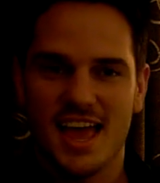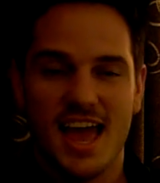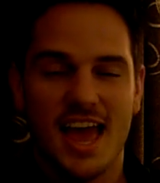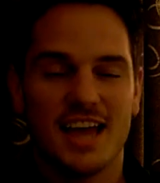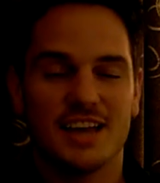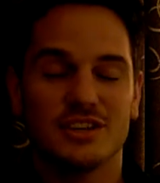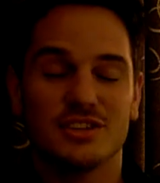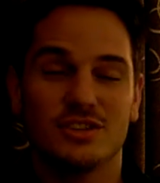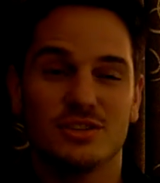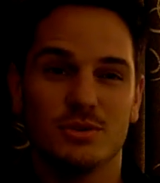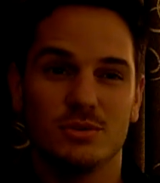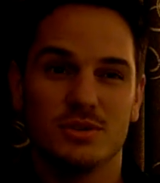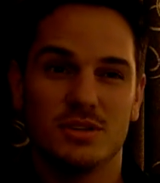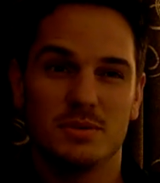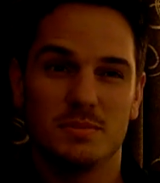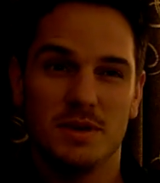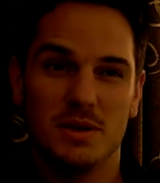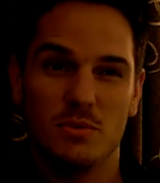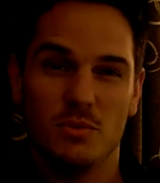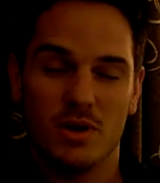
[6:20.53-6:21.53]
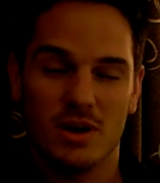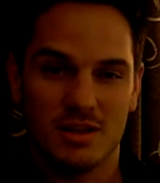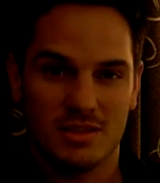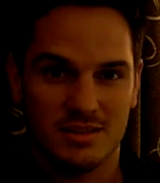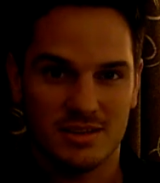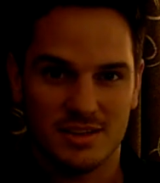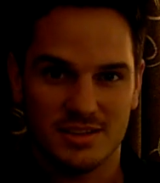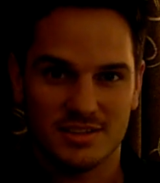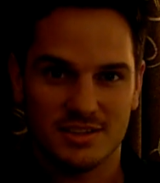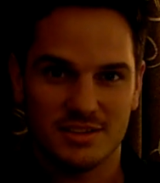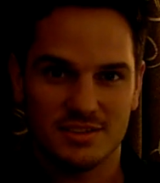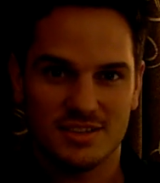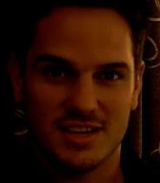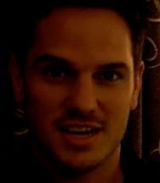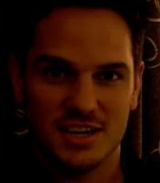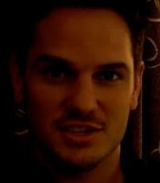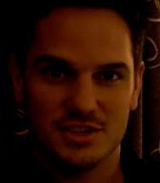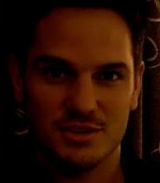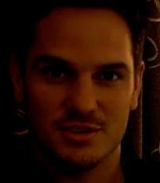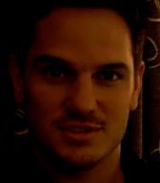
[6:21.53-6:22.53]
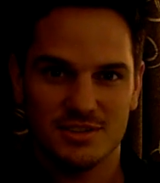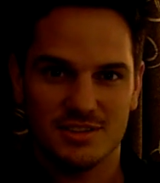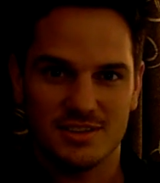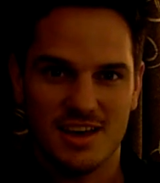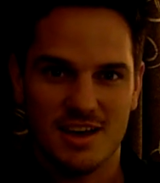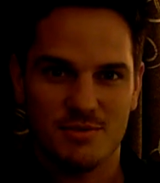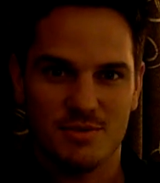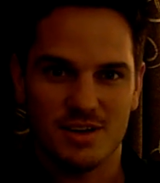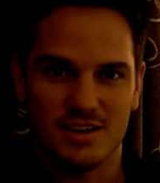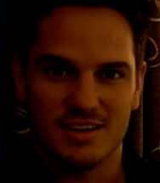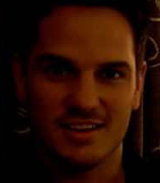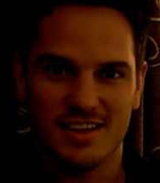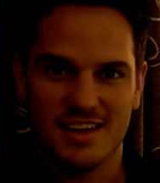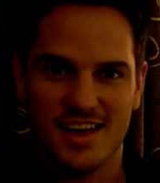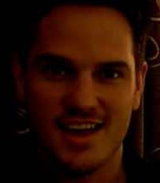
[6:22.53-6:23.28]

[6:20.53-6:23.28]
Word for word: and soon to be one other, so stay tuned to that one.